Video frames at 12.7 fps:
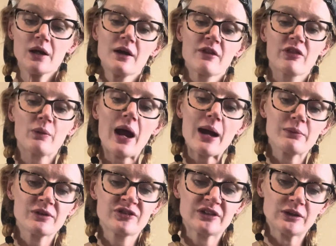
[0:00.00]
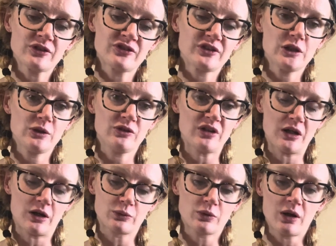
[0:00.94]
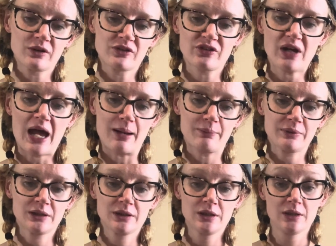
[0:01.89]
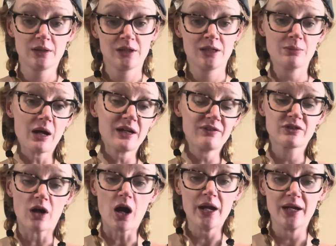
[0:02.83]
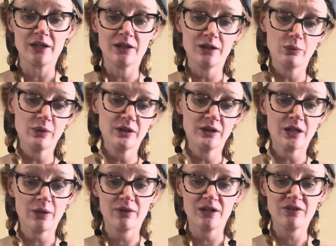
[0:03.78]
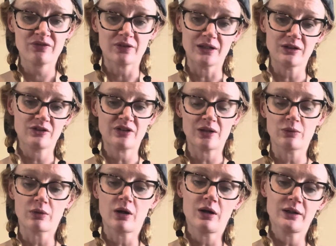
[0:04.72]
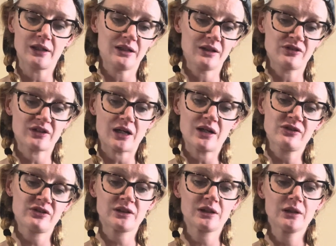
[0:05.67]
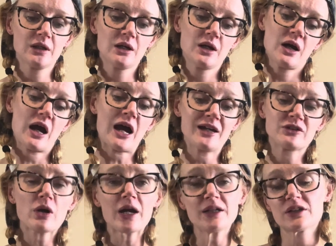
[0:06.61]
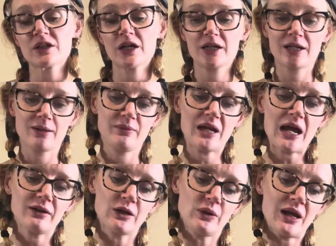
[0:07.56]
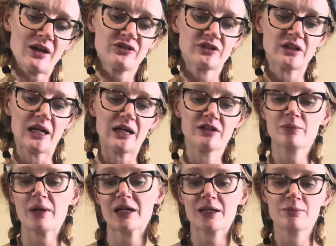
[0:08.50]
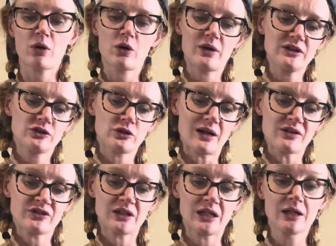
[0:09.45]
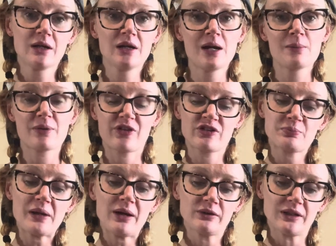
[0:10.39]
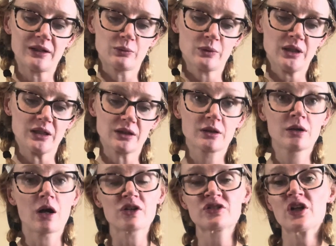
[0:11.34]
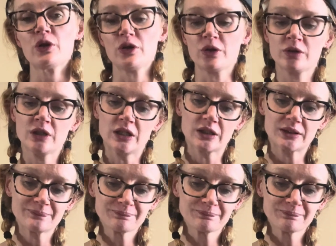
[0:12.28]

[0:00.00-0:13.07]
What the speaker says: The rat was still snoozing on Ron's lap. He might have died and you wouldn't know the difference, said Ron in disgust. I tried to turn him yellow yesterday to make him more interesting, but the spell didn't work. I'll show you, look.